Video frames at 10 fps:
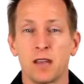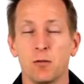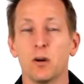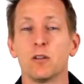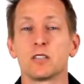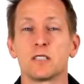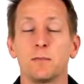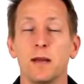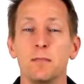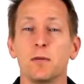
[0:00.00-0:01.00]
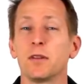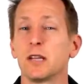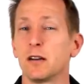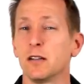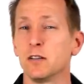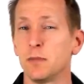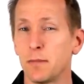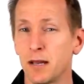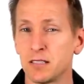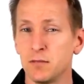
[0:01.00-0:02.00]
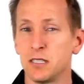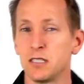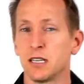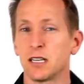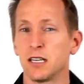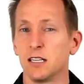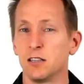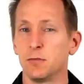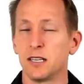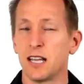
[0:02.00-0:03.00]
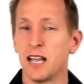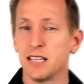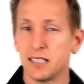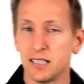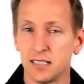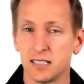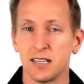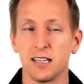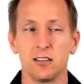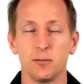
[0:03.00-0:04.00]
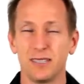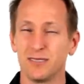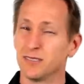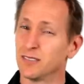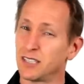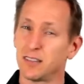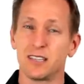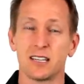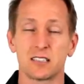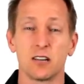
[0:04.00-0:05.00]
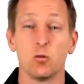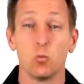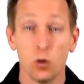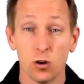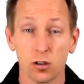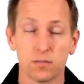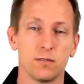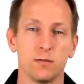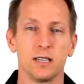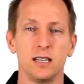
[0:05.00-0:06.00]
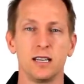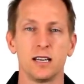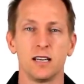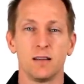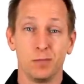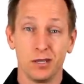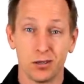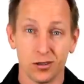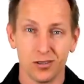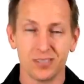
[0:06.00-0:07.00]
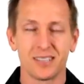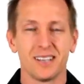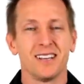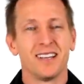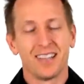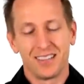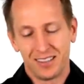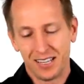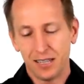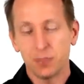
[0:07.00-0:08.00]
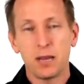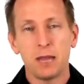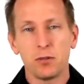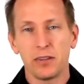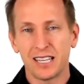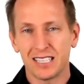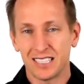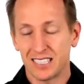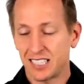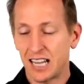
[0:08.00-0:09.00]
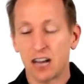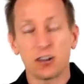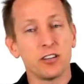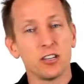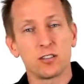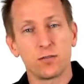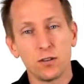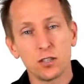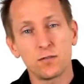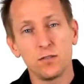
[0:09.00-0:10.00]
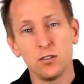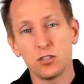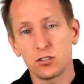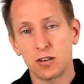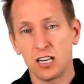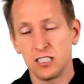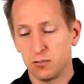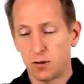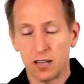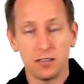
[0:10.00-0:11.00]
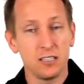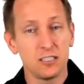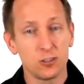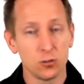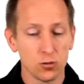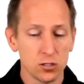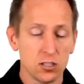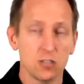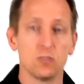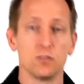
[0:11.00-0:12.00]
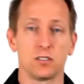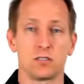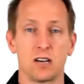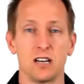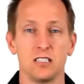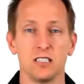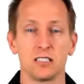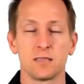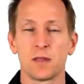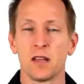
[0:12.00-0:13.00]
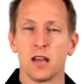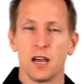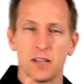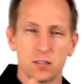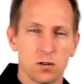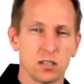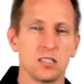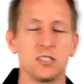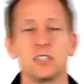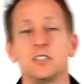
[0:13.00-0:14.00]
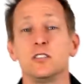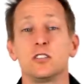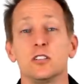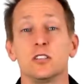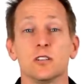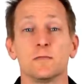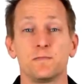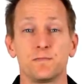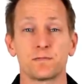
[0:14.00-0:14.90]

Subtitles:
Whereas the people that are a little bit pessimistic and a little bit hesitant and a little bit, oh, I don't think that's going to work for me, because they're the people that get stuck on those first few strategies rather than exhausting all the strategies. And that's what I suggest you should do.